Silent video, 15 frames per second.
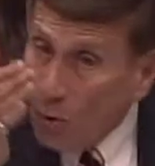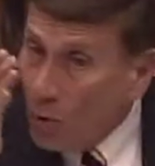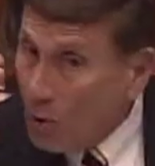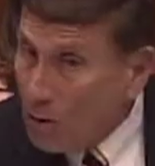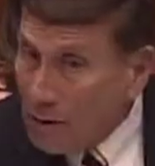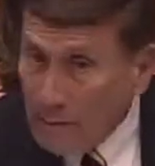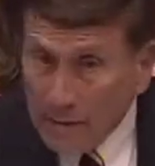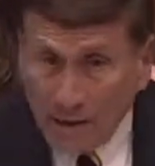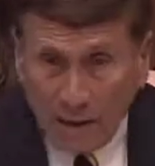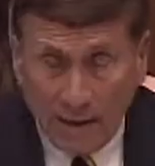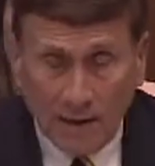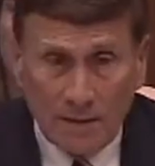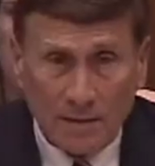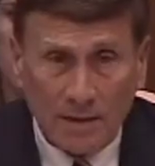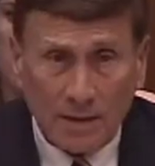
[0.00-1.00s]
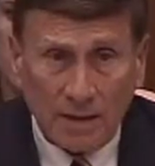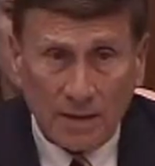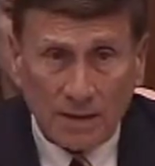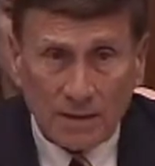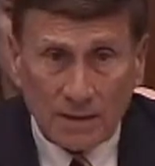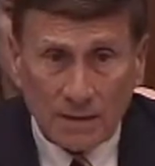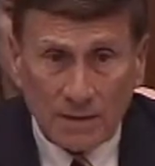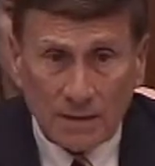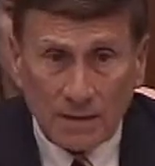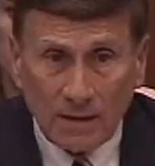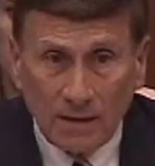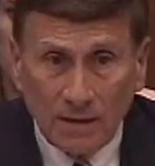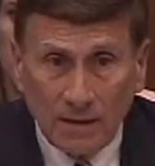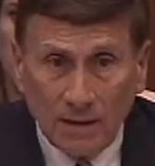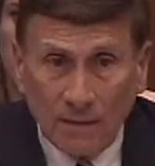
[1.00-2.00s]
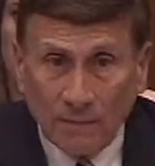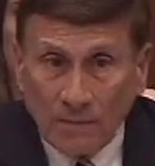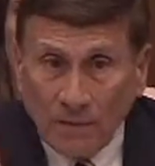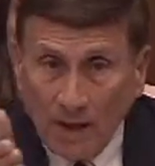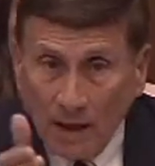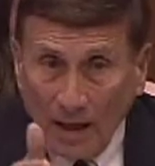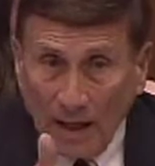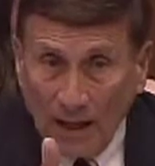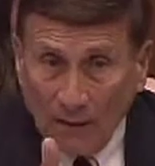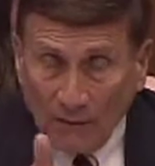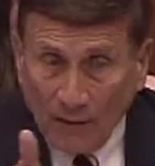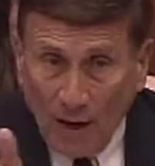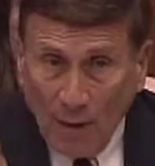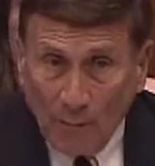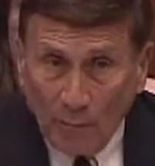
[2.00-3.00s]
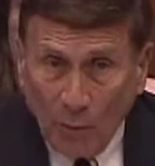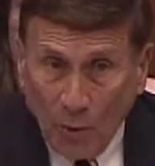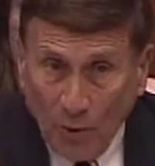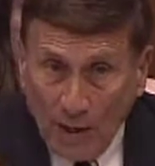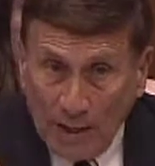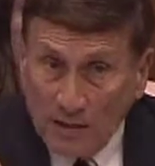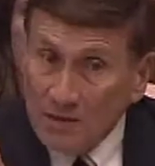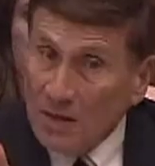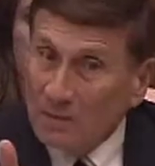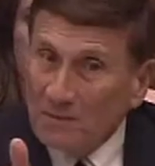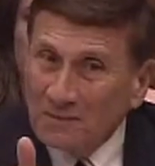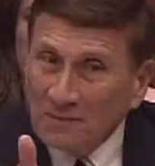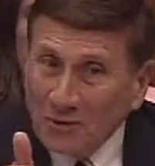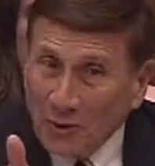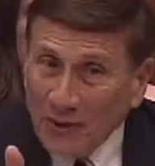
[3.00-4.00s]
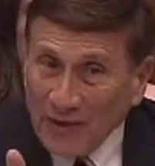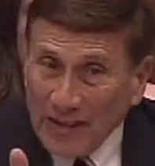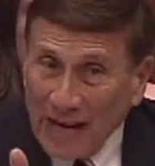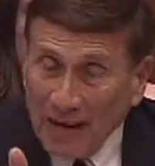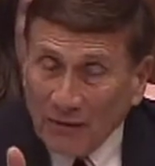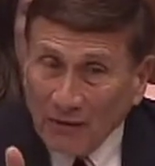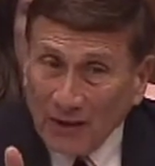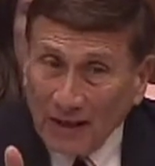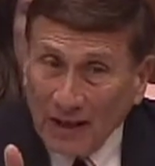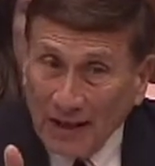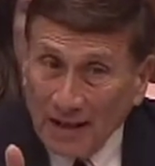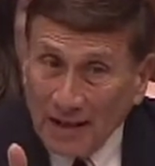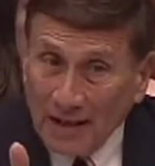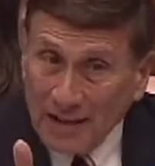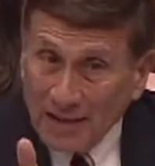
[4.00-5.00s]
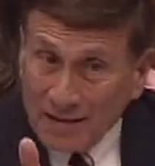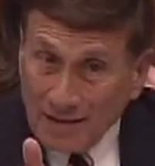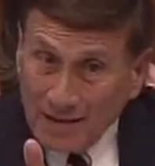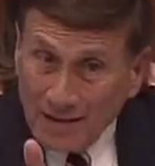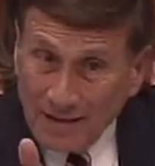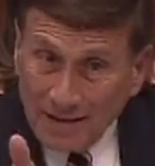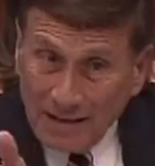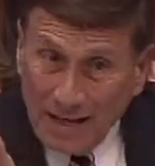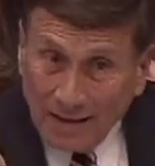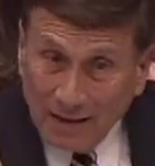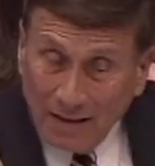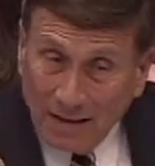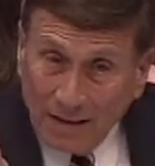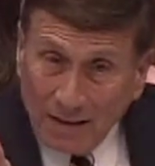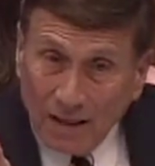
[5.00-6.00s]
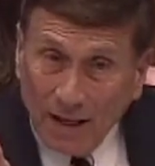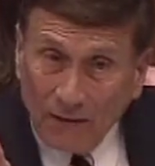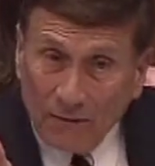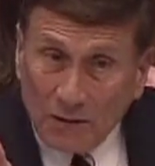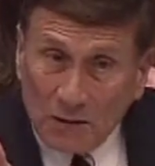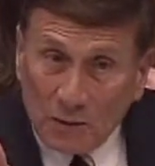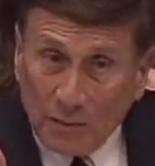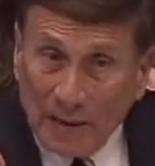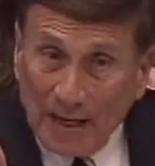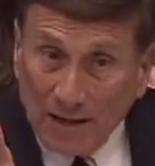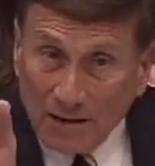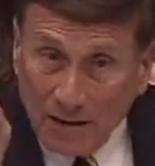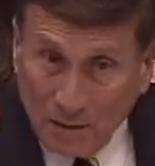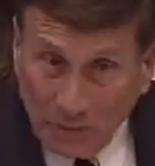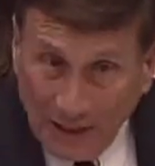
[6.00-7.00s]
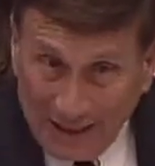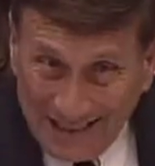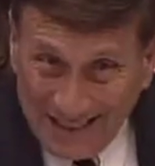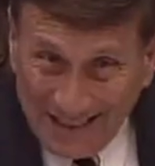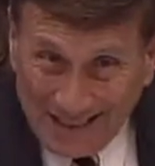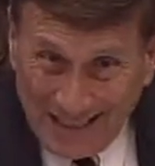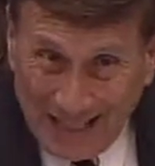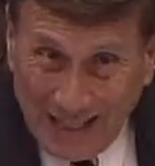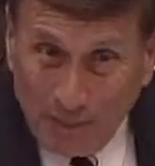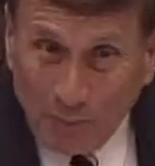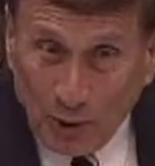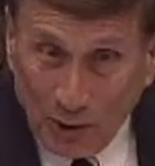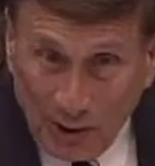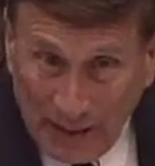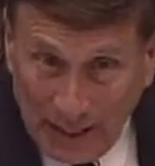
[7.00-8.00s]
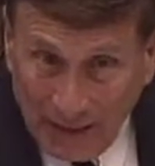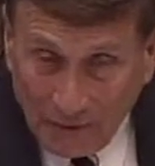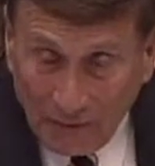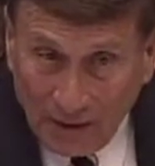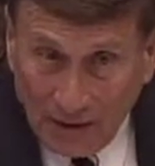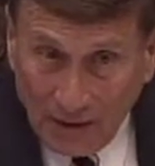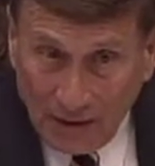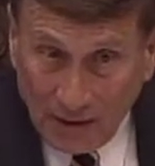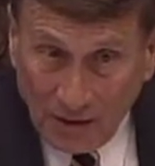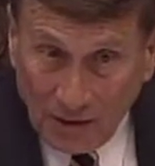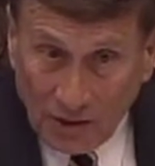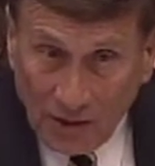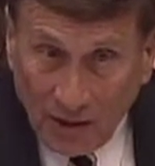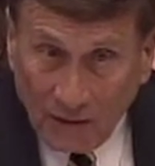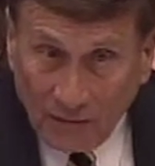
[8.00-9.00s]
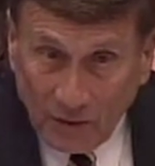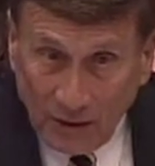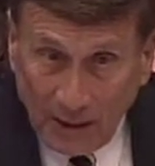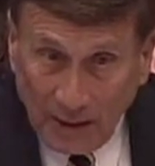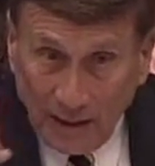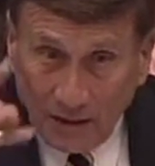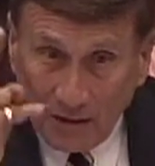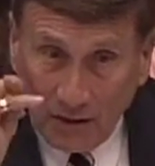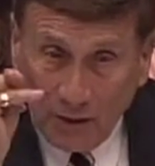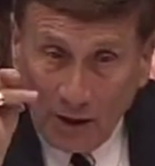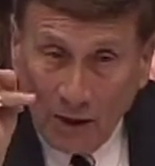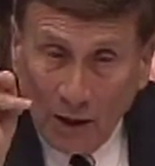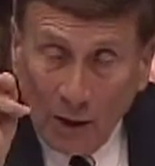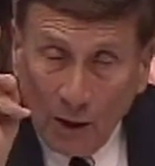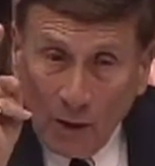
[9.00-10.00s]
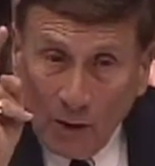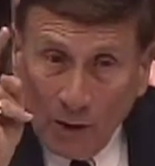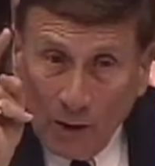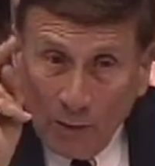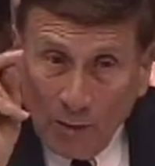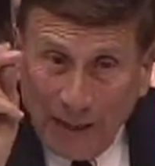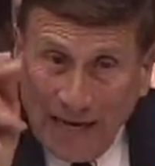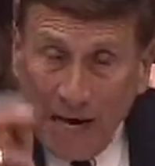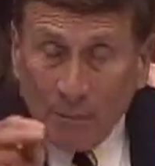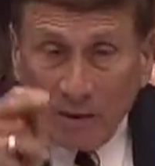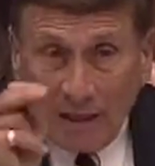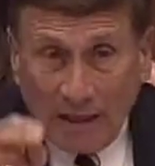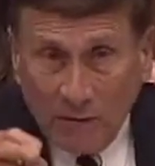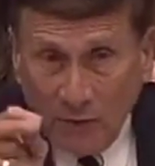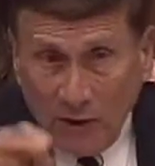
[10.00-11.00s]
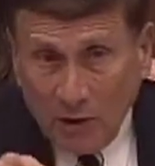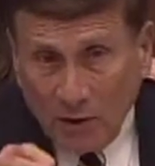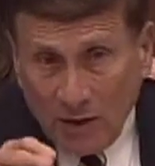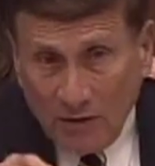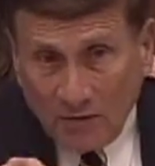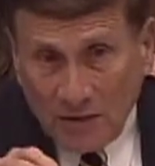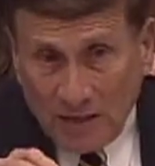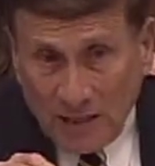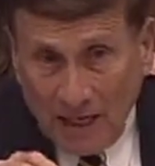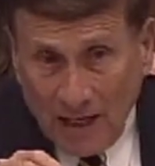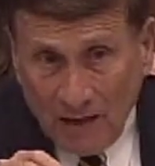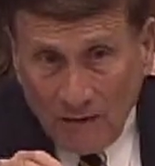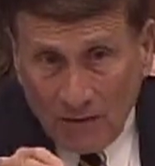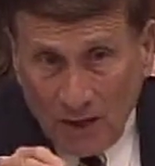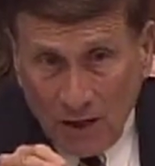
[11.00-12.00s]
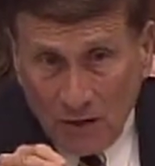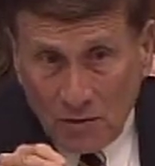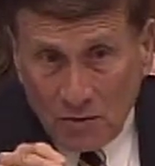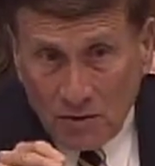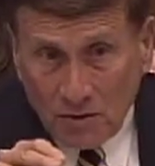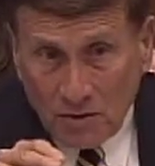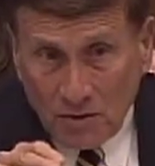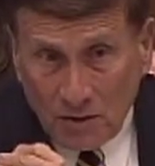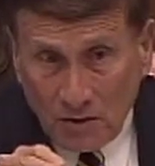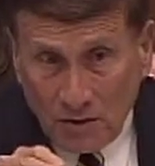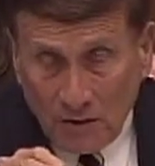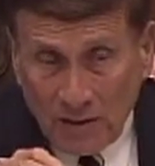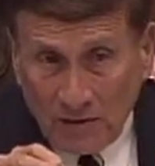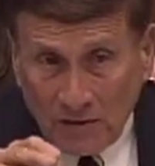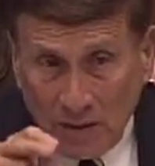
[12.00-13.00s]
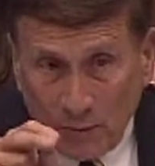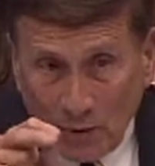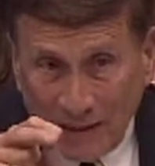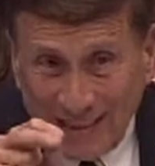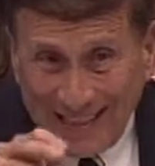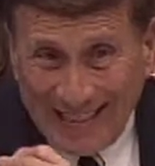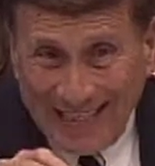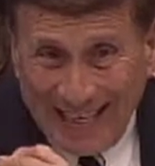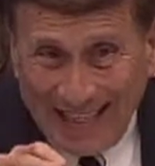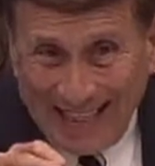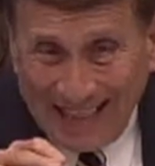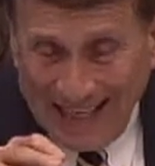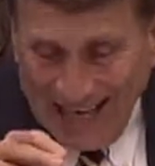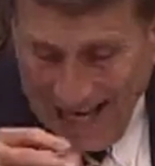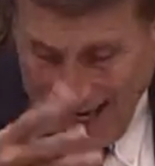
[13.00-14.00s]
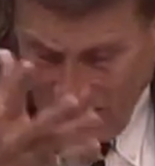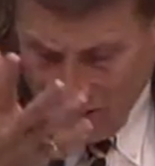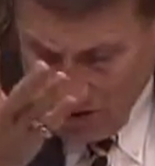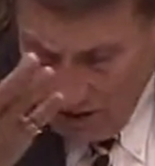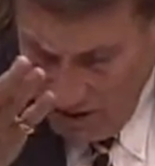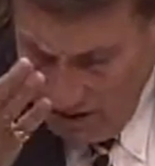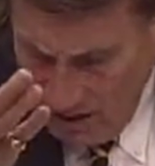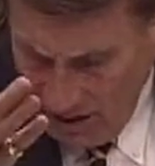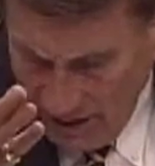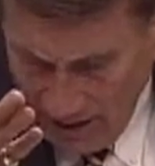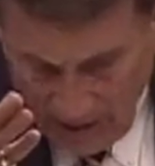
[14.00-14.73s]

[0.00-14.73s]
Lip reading: or American citizens from points. And North Africa isn't exactly the toughest spot. There are places deeper in Africa that are tougher to get to. But I believe we could have saved those two if someone had taken action. Do